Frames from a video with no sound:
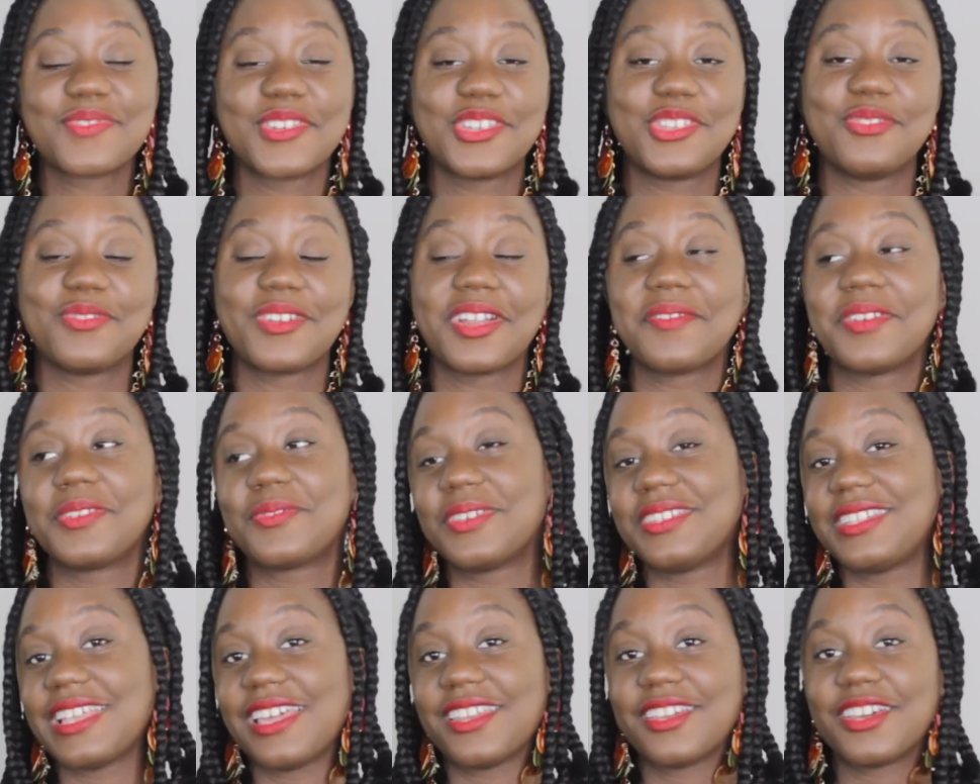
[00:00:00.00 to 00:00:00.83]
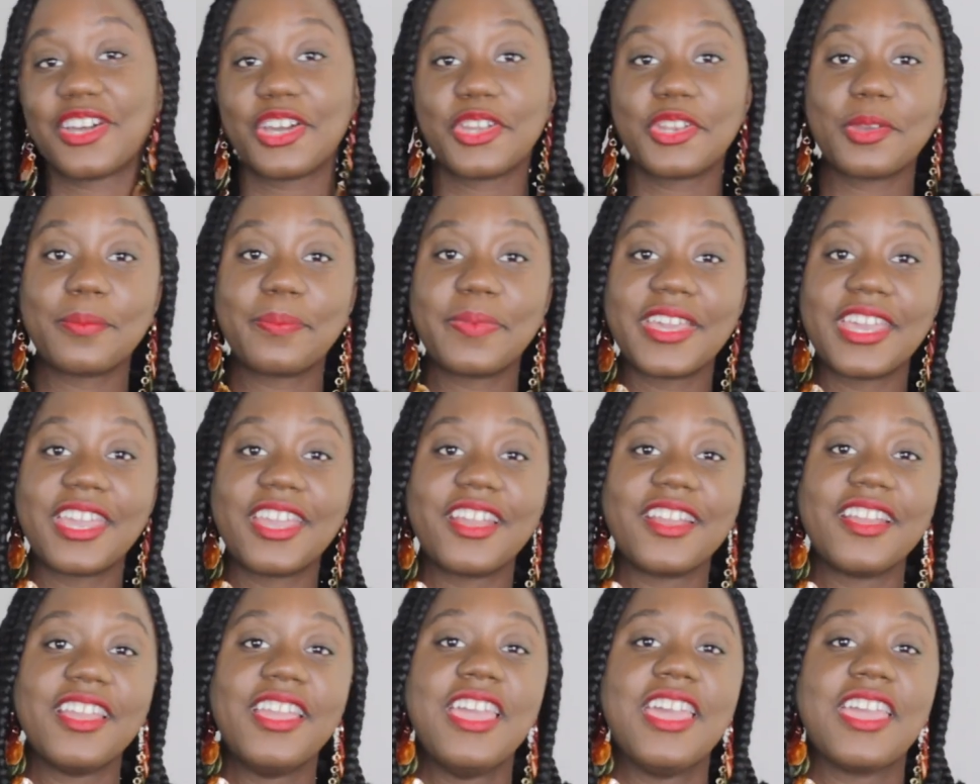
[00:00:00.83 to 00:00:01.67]
When you wear it with that other
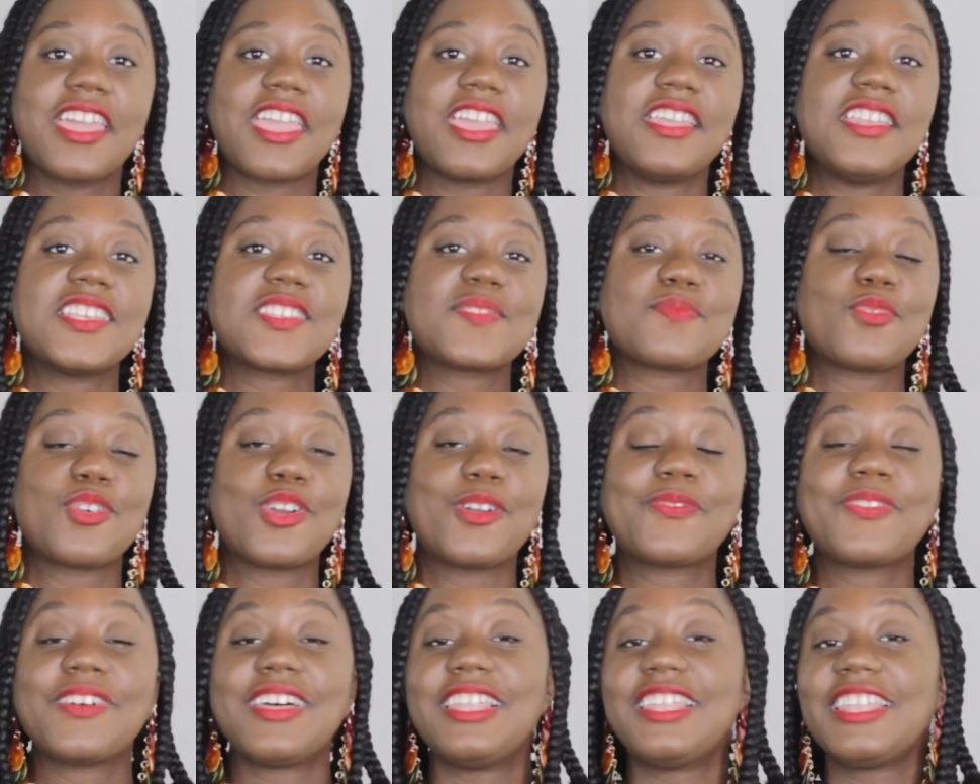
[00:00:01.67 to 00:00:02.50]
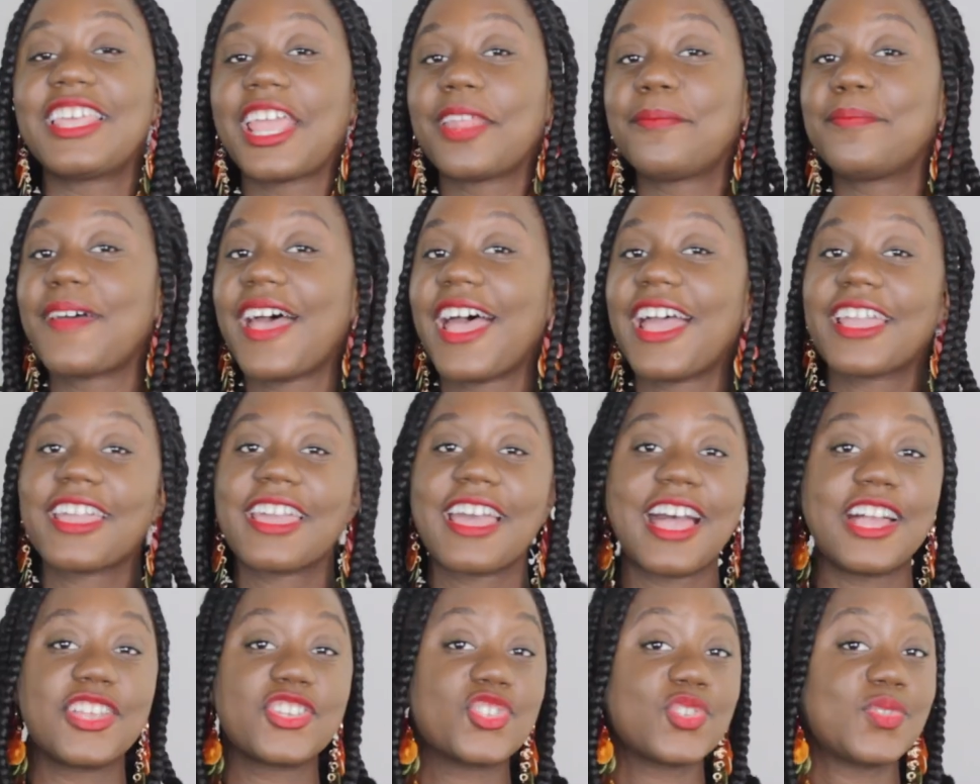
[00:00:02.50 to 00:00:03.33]
pair, it is more of a laid back,
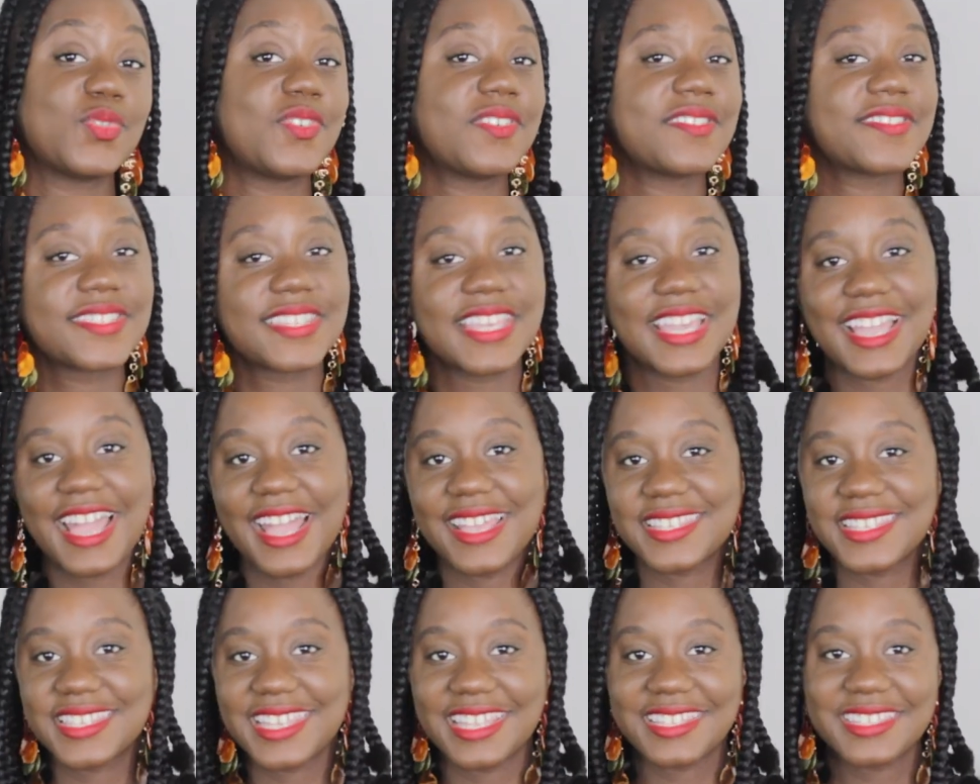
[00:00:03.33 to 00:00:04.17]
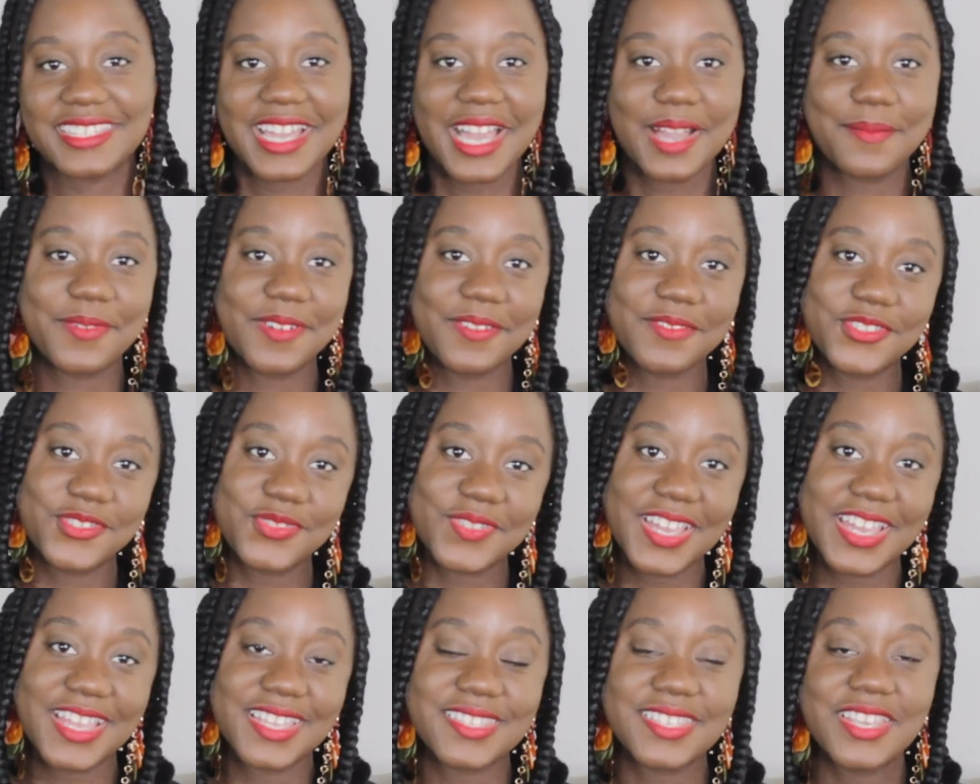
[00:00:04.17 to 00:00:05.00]
casual, sink as said type of
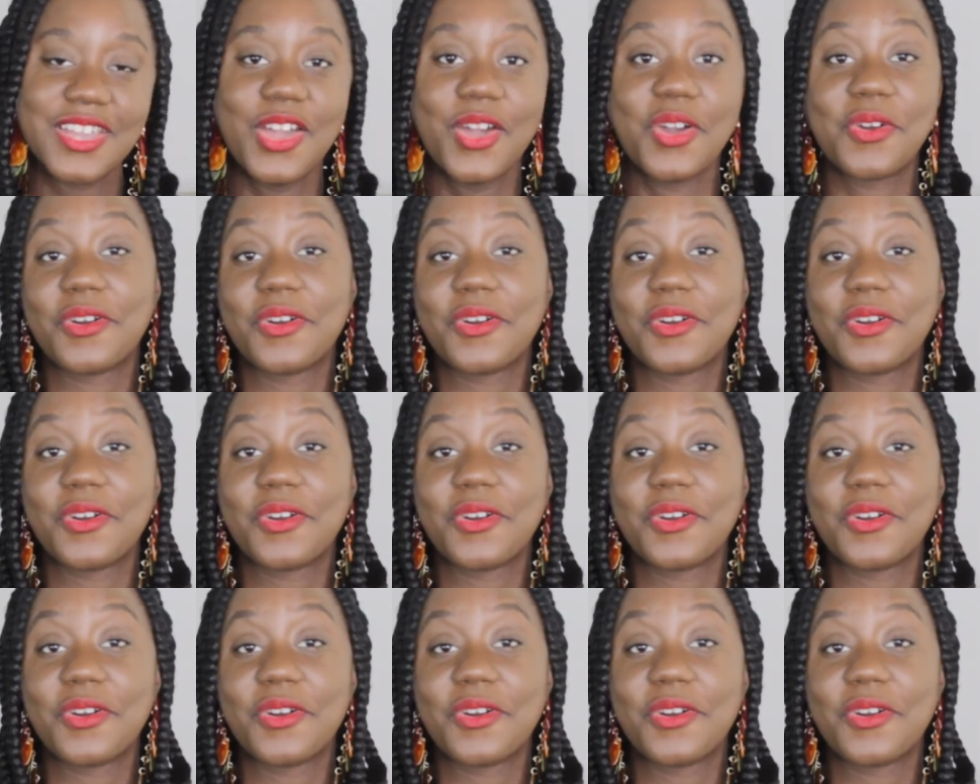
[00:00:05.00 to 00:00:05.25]
dress.